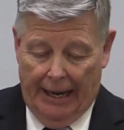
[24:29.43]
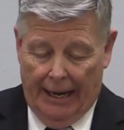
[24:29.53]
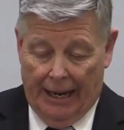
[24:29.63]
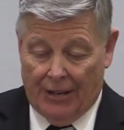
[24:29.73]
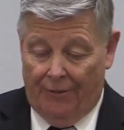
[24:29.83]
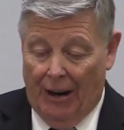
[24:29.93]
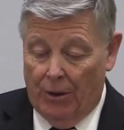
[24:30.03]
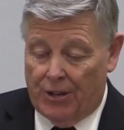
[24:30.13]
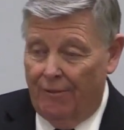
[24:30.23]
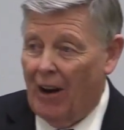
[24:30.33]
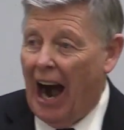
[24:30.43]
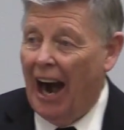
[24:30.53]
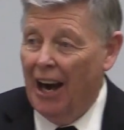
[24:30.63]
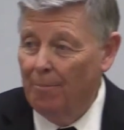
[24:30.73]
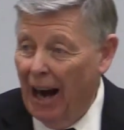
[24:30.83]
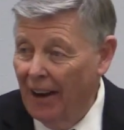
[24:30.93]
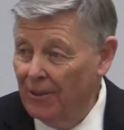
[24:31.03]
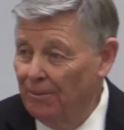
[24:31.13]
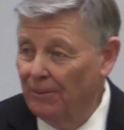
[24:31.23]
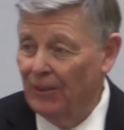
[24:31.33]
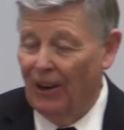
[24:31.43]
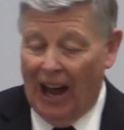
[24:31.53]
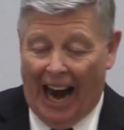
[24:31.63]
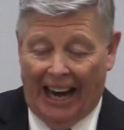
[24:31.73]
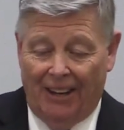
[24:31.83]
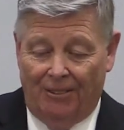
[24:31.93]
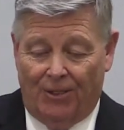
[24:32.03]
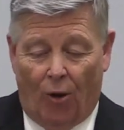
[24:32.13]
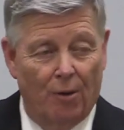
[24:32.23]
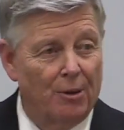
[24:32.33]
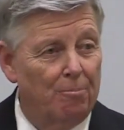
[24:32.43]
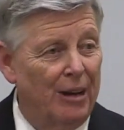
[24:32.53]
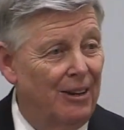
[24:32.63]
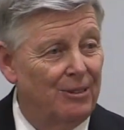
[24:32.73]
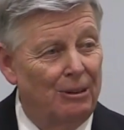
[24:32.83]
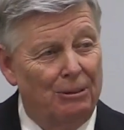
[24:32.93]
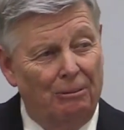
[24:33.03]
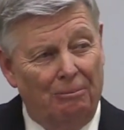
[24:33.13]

as if he was devoured by the, the lion, torn to pieces,